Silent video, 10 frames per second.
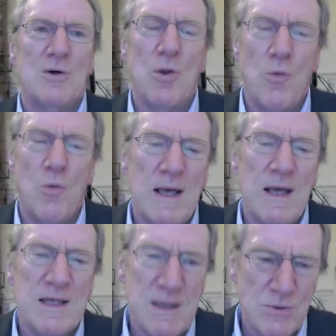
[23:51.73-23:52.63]
As
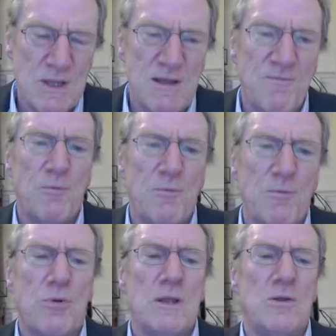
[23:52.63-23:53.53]
always, there was a
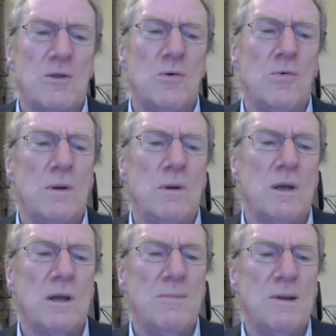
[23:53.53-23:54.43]
difference between the
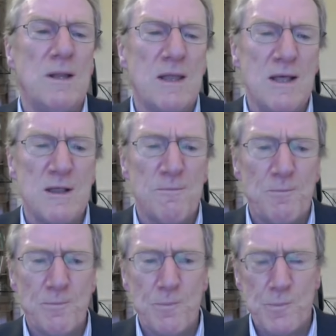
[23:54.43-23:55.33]
two
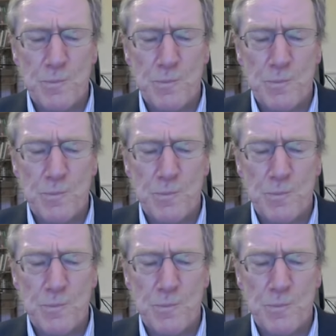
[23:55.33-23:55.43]
communities.